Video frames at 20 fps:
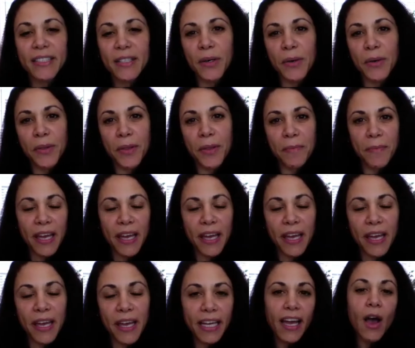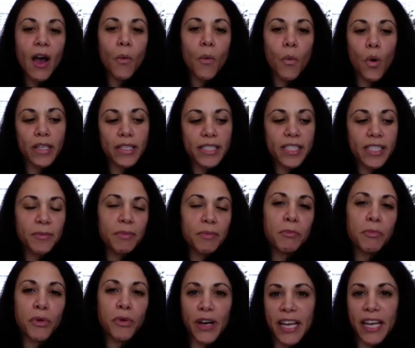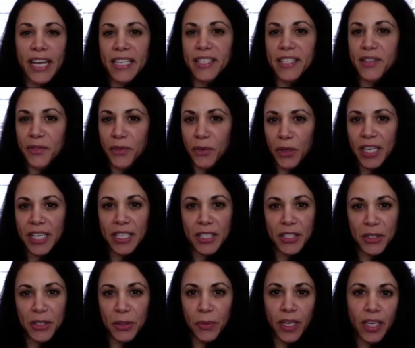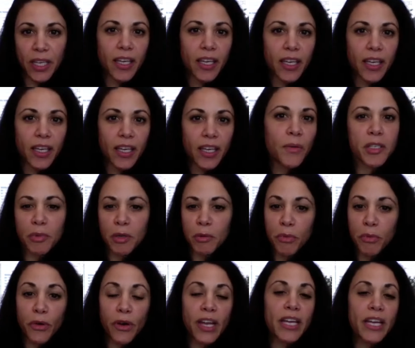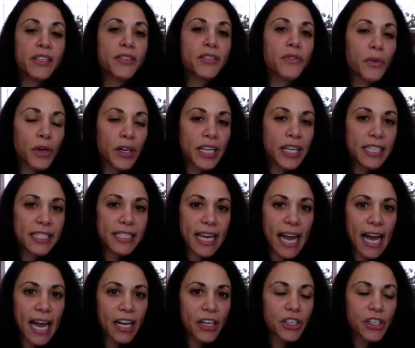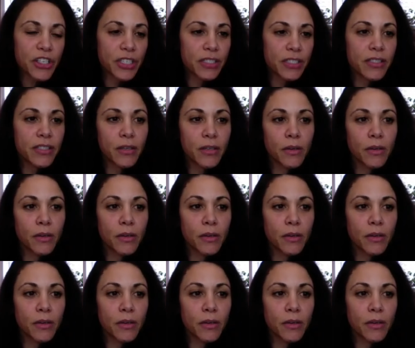So the man wants to be praised for his doing, he wants to be praised for his actions.